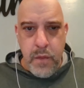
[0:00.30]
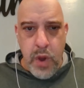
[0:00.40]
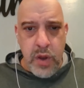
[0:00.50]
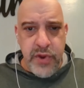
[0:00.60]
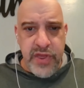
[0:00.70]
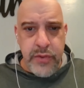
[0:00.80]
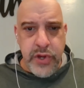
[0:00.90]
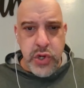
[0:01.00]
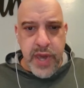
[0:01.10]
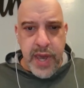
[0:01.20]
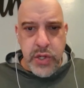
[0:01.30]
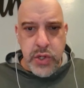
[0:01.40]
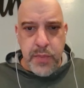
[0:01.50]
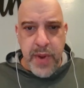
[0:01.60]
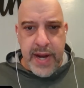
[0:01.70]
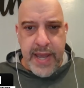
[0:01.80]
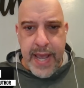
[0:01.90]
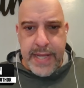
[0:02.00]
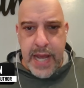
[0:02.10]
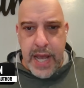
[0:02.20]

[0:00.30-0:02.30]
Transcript: Welcome to the Original Gangsters podcast.